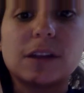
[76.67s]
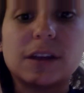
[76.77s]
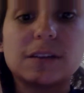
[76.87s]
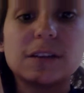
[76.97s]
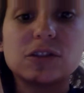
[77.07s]

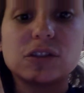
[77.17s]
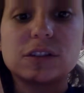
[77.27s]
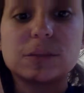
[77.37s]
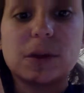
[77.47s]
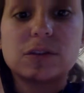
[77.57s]
essentially
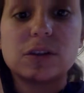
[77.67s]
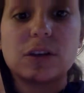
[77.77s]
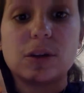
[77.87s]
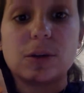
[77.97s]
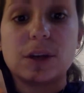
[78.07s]
supposed to
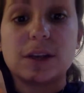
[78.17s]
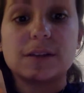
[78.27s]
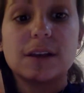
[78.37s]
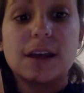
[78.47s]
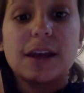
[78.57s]
do is
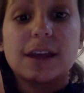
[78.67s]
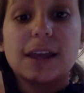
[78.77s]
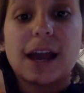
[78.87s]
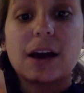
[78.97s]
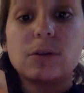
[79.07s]

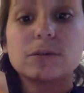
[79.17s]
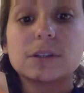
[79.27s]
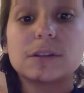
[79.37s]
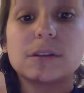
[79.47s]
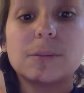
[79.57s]
count
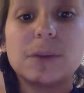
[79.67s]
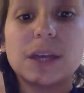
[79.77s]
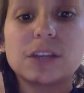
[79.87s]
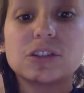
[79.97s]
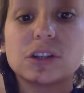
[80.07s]
the
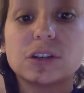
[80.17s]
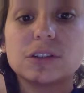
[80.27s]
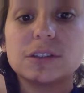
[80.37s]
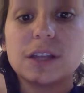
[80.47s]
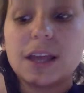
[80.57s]

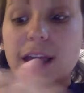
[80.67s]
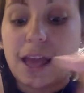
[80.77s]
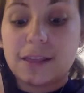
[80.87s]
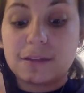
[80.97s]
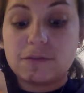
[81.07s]
pictures
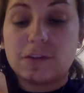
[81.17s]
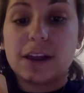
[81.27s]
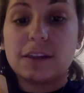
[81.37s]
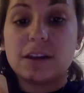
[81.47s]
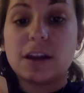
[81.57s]
and then
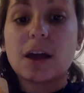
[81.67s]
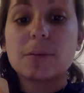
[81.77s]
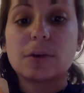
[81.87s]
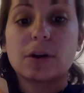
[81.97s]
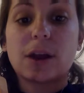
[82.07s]
find the
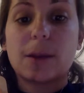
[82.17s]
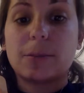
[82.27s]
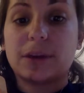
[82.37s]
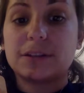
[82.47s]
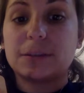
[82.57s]
number and
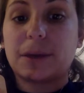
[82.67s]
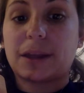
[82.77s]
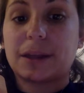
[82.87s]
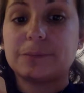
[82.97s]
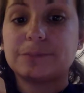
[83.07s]
place it back in.